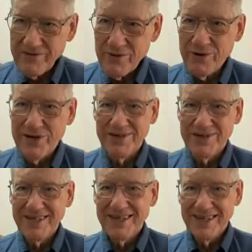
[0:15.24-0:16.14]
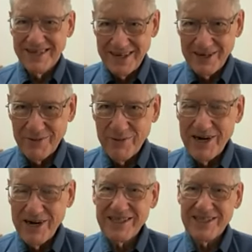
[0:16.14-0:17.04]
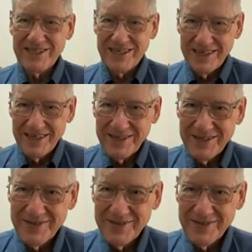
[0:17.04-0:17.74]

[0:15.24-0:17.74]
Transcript: everyone. And good morning, Nicholas. Good